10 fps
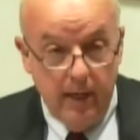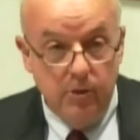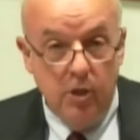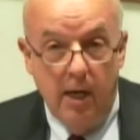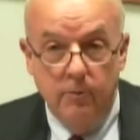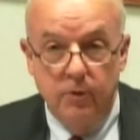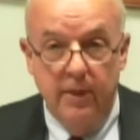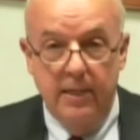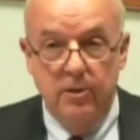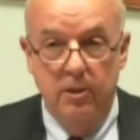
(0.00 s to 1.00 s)
jobs with
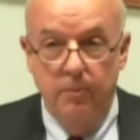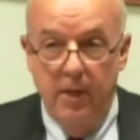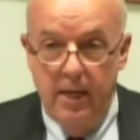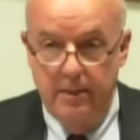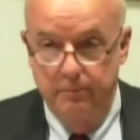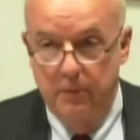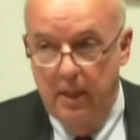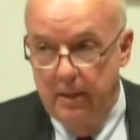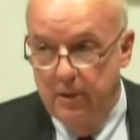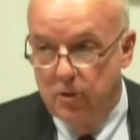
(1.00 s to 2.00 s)
excellent pay
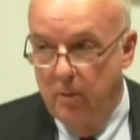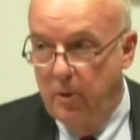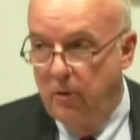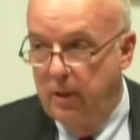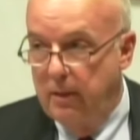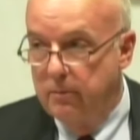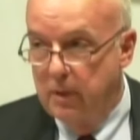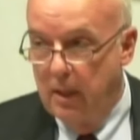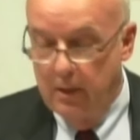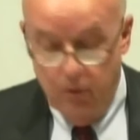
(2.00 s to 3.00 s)
in this community,
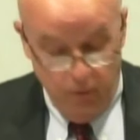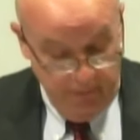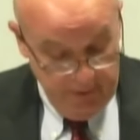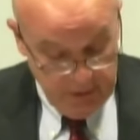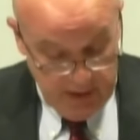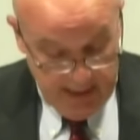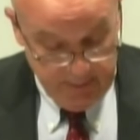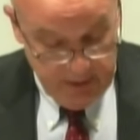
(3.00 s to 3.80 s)
uh, terrific jobs that